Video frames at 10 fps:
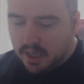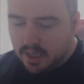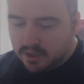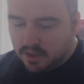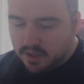
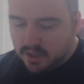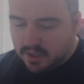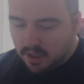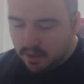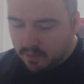Dirge of
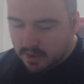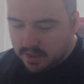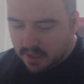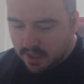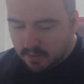Cerberus
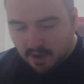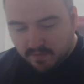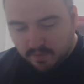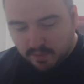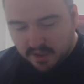that came out
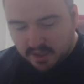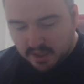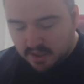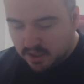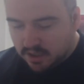for
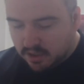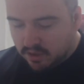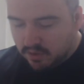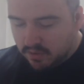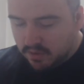PlayStation
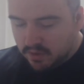2.